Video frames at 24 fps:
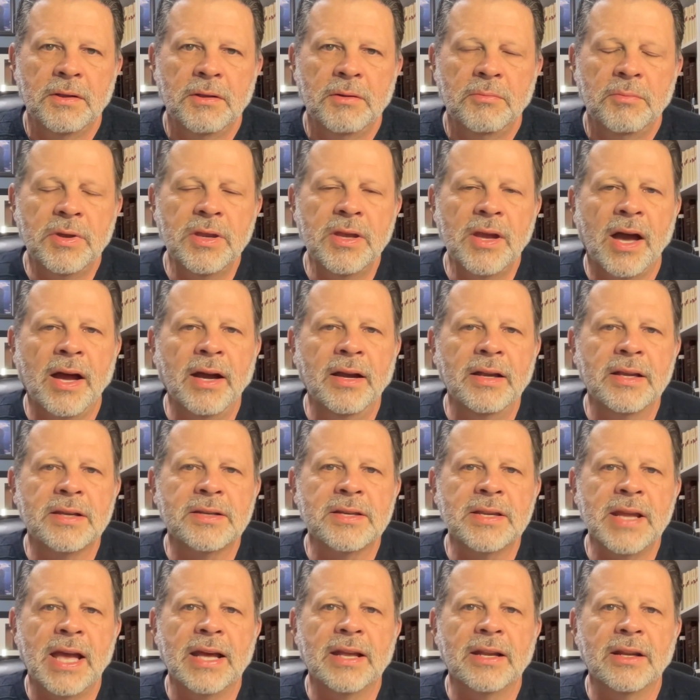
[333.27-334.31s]
But Yah is
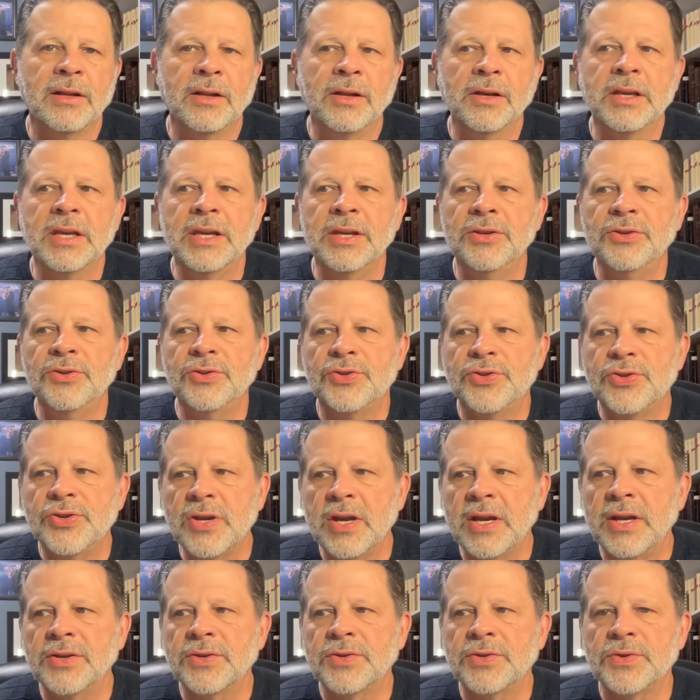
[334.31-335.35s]
not looking
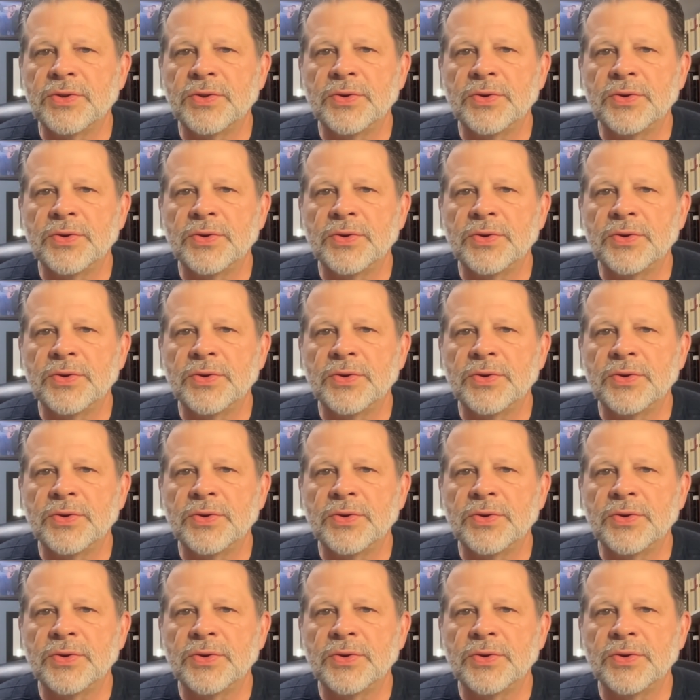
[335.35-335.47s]
just